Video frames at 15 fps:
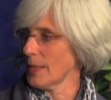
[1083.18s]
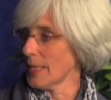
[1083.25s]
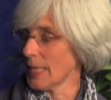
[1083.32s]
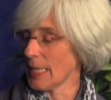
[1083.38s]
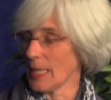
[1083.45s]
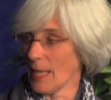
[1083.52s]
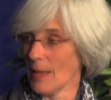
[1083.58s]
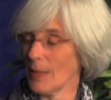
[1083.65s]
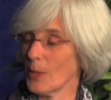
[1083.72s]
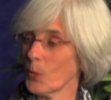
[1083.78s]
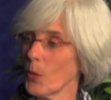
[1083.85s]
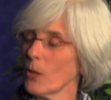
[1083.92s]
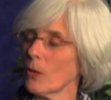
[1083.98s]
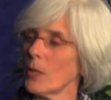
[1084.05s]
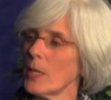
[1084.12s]
and says
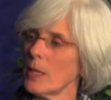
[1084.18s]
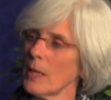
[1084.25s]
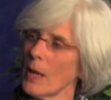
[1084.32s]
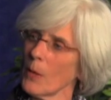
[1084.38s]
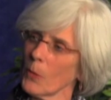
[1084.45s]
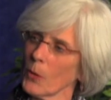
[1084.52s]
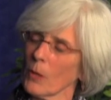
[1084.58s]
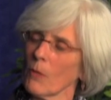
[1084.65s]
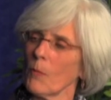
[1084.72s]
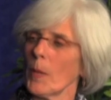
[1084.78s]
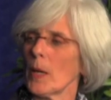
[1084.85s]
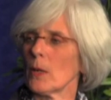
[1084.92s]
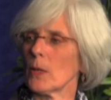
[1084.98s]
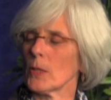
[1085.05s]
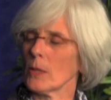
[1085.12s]
we are a network of
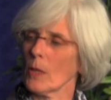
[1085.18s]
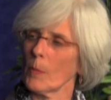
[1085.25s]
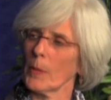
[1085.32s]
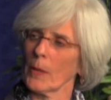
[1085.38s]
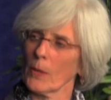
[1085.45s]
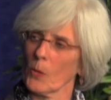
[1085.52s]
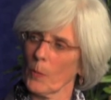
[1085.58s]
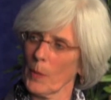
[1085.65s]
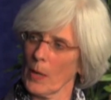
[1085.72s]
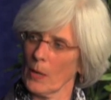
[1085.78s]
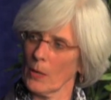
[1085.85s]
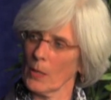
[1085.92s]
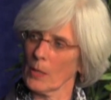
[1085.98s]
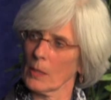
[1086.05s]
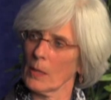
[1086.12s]
parents helping other
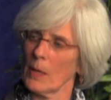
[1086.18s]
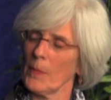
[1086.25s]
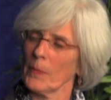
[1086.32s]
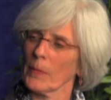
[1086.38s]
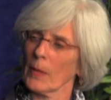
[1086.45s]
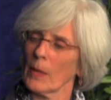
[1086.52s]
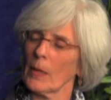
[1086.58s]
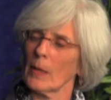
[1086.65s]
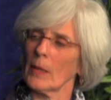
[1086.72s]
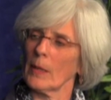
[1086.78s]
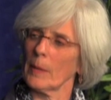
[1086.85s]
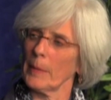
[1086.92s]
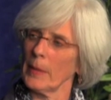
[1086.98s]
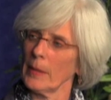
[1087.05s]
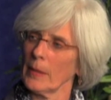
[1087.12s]
parents.
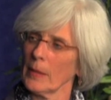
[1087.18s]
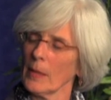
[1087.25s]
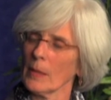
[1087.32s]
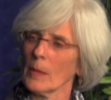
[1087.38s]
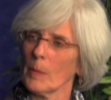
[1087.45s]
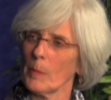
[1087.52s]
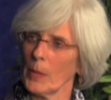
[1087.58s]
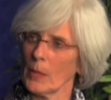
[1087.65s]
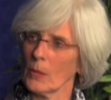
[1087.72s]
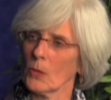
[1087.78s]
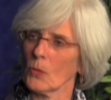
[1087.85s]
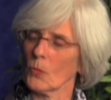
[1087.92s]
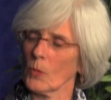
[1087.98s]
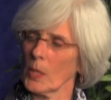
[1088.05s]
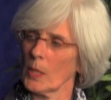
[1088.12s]
Um, and I think the
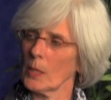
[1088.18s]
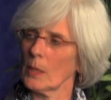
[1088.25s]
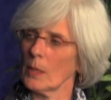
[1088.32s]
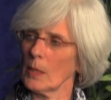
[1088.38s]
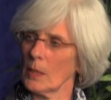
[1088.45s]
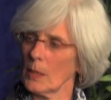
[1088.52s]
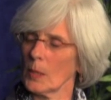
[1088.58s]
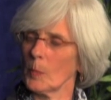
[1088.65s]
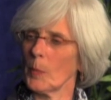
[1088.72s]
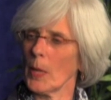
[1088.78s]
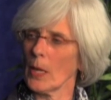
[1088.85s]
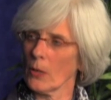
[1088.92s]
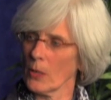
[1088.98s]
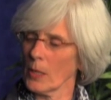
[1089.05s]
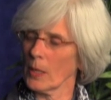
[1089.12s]
biggest reason is
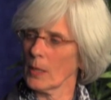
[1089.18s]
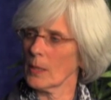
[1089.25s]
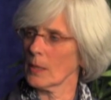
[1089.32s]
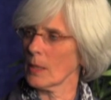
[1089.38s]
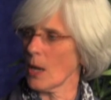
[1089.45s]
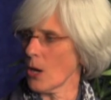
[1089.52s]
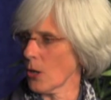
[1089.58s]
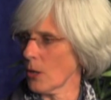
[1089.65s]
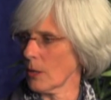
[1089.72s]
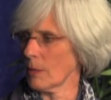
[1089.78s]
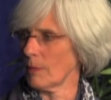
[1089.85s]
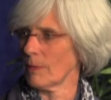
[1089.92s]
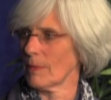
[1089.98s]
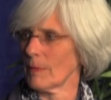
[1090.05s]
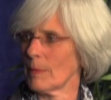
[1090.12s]
parenting is hard.
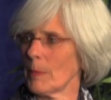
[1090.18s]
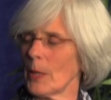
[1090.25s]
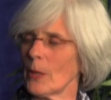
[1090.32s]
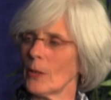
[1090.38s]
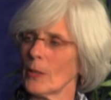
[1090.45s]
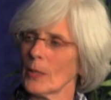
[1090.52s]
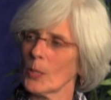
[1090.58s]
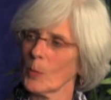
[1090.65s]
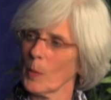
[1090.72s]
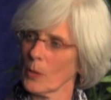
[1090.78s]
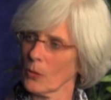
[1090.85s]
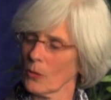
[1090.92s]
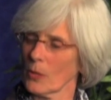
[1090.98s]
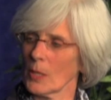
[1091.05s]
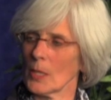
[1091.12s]
Parenting
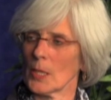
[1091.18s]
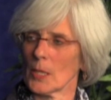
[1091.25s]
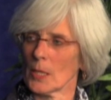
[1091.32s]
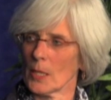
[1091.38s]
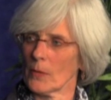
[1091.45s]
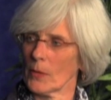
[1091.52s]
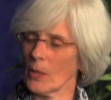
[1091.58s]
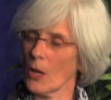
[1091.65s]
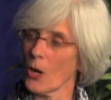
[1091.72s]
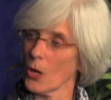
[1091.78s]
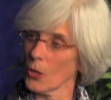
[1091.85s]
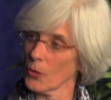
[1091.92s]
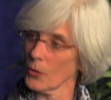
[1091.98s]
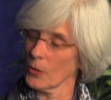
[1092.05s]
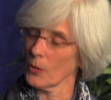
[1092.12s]
special needs is even
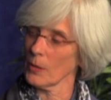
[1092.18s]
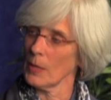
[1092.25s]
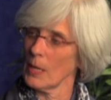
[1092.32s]
harder.